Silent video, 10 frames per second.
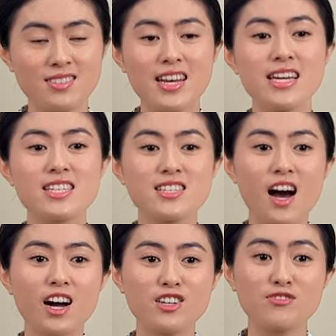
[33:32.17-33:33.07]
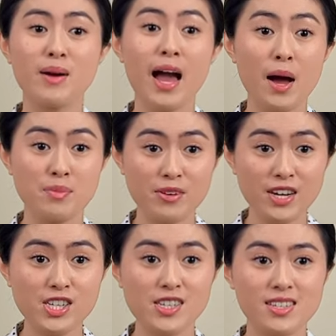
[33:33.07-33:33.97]
Take stock of my
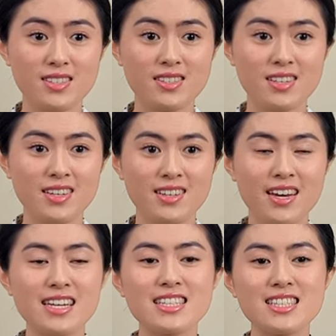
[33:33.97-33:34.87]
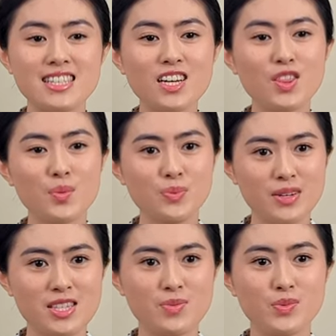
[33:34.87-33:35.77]
aberrations and seek the
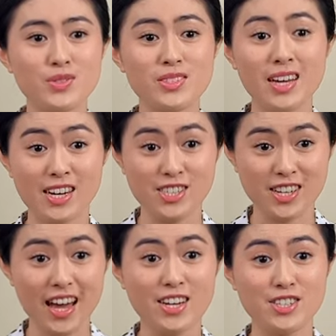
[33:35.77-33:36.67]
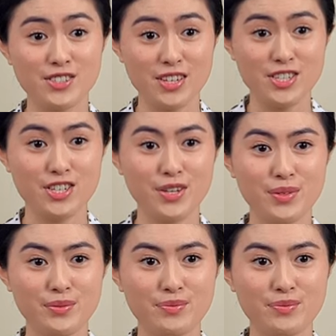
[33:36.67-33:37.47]
principles I should enter into.